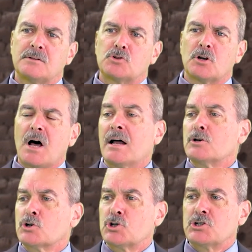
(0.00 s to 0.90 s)
to
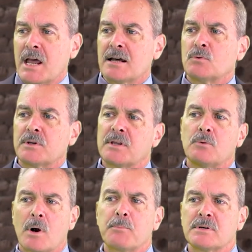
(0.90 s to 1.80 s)
understand what they
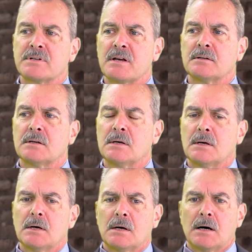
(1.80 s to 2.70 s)
represent.
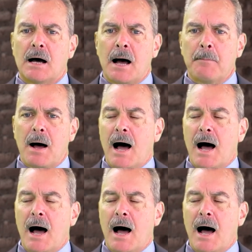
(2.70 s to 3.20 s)
Mm-hmm.